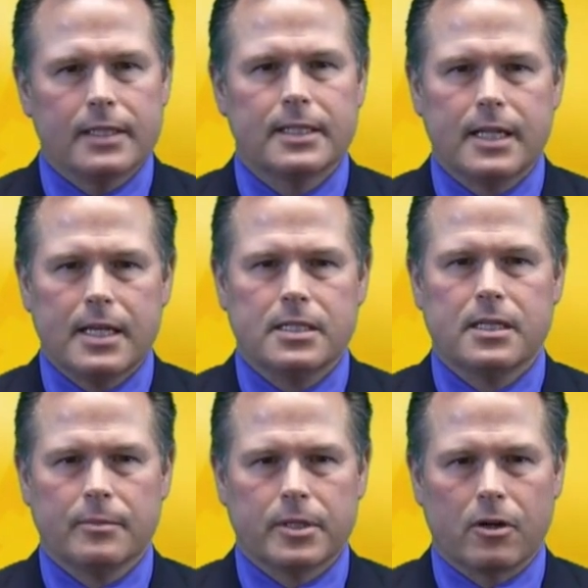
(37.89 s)
Today's
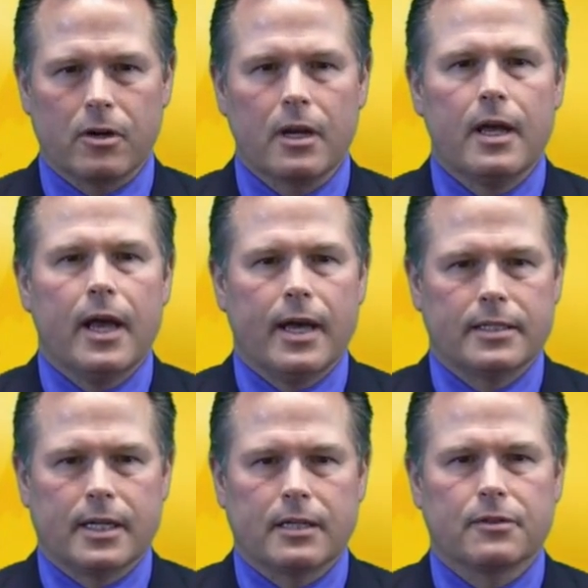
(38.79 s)
seminar,
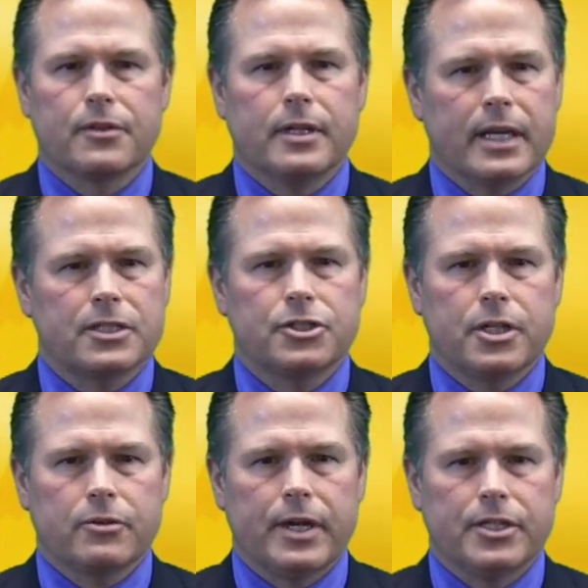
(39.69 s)
entitled The Next
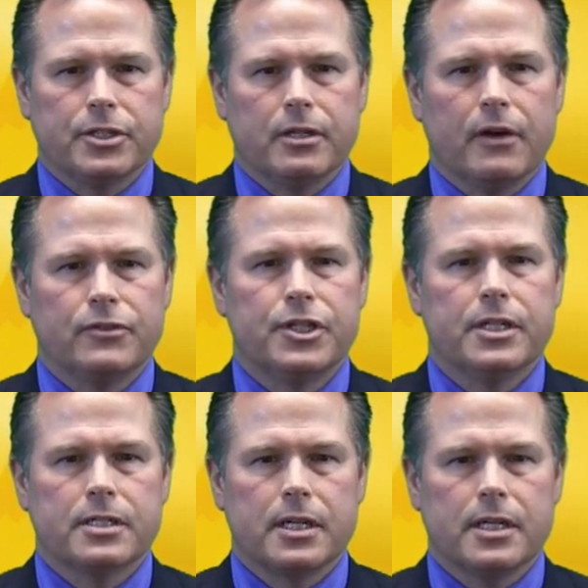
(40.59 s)
Generation of
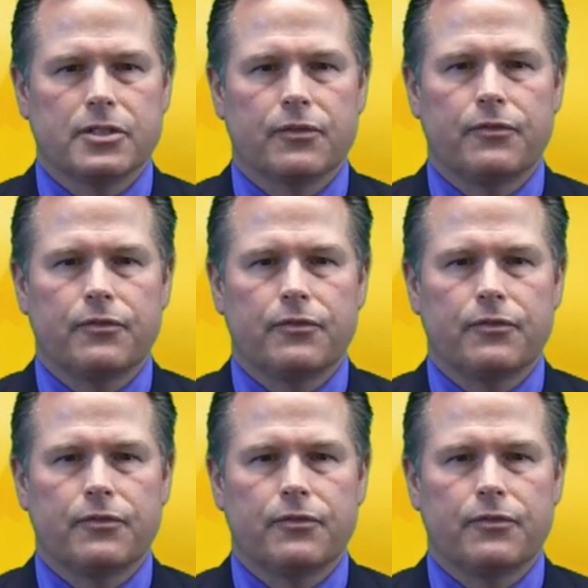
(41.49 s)
GSA's